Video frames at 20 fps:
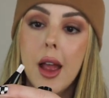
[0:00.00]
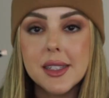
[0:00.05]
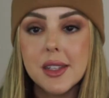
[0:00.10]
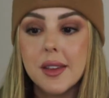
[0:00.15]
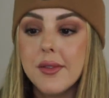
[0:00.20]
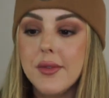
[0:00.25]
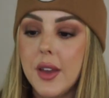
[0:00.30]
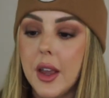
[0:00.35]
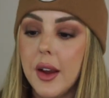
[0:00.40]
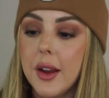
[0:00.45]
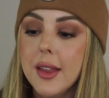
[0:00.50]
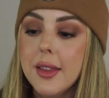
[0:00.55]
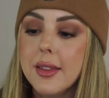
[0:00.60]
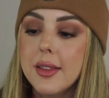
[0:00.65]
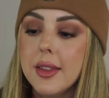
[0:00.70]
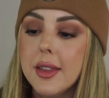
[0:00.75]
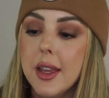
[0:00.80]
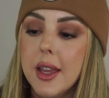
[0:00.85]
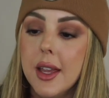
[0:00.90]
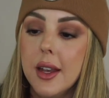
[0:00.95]
It's a very
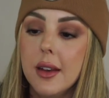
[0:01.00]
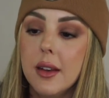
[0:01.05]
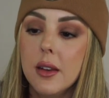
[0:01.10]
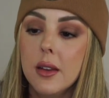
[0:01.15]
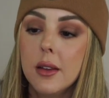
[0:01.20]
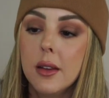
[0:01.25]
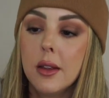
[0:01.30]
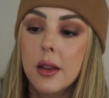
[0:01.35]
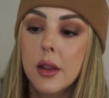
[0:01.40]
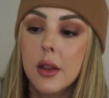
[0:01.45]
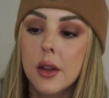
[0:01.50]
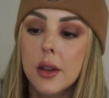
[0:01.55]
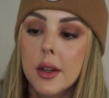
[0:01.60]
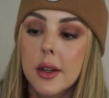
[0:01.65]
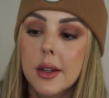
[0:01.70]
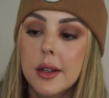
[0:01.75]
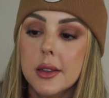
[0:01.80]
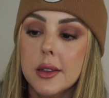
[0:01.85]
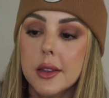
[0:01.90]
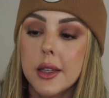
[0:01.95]
thin
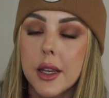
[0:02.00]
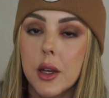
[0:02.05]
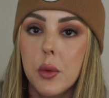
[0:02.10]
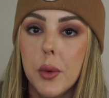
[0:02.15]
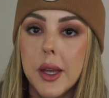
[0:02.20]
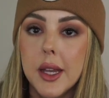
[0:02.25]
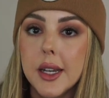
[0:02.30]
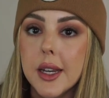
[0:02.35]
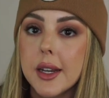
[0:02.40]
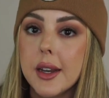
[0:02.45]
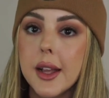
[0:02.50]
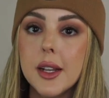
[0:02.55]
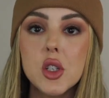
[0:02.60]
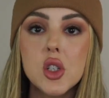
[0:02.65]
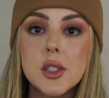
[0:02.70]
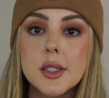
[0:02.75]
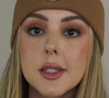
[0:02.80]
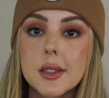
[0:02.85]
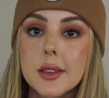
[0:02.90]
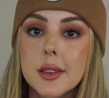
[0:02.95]
liquid, and I
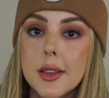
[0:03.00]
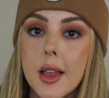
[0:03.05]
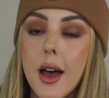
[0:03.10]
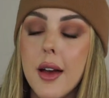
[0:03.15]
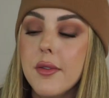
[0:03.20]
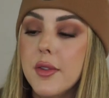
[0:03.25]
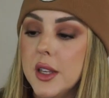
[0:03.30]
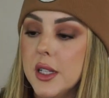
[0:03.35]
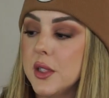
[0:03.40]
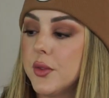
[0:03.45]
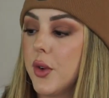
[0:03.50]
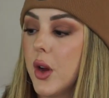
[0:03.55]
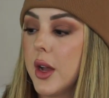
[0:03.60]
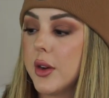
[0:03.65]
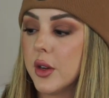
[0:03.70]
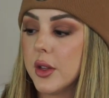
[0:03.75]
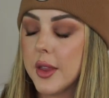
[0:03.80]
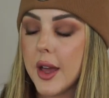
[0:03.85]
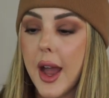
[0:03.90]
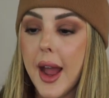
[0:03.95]
just love this for
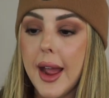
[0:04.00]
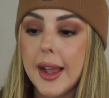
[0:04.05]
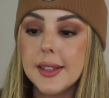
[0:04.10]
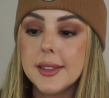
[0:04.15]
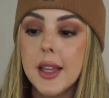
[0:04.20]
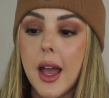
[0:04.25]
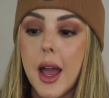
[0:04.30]
under the eyes.